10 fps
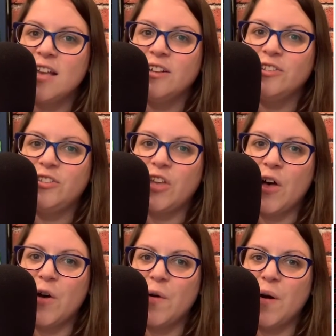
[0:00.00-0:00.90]

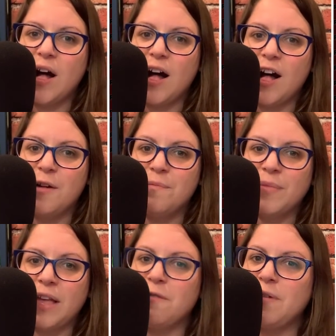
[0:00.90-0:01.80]
So, um, yeah.
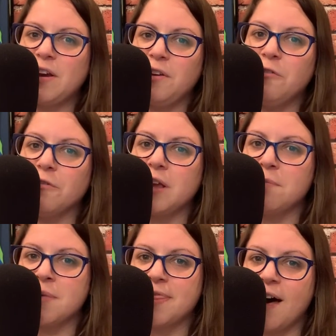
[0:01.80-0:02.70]
like very Greek
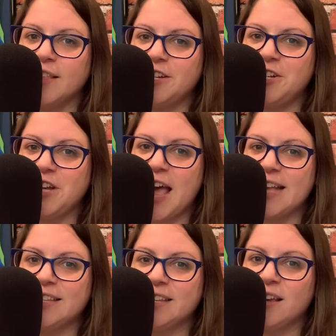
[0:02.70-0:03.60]
mythology
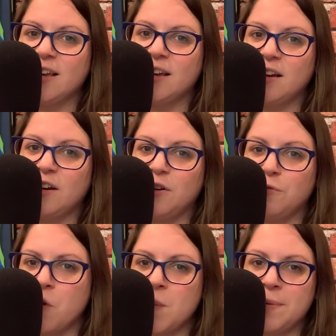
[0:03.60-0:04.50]
esque or
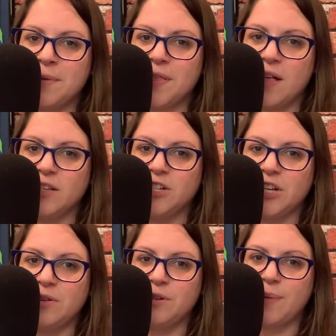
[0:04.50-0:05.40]
Roman
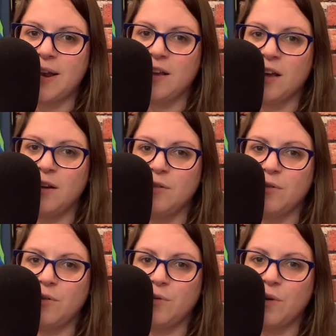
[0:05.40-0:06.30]
mythology, depending on
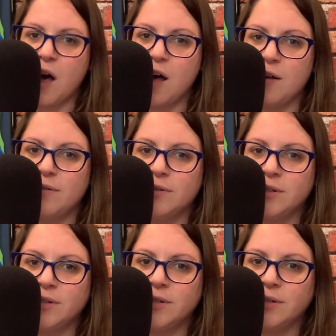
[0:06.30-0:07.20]
uh,
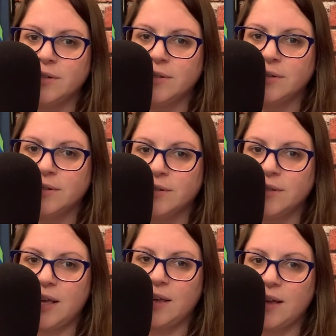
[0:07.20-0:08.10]

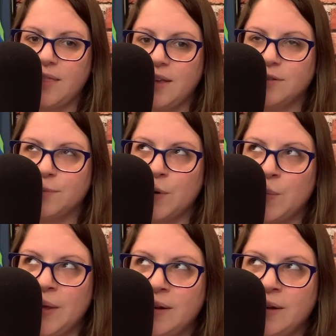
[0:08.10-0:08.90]
like I think it's Roman.